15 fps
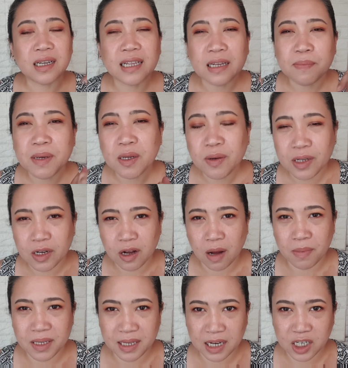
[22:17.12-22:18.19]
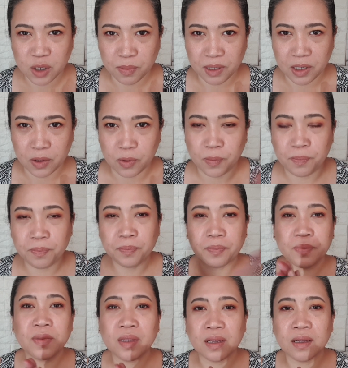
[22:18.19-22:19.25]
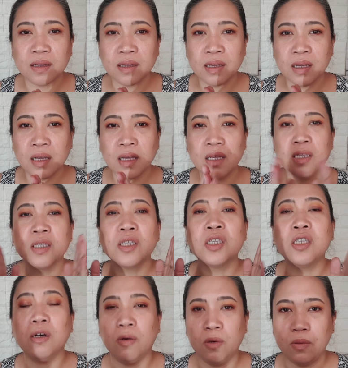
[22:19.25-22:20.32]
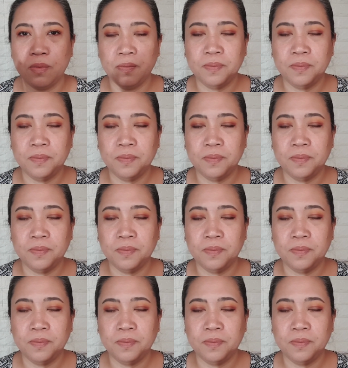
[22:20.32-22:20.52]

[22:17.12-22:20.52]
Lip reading: let me know in the comment section below. So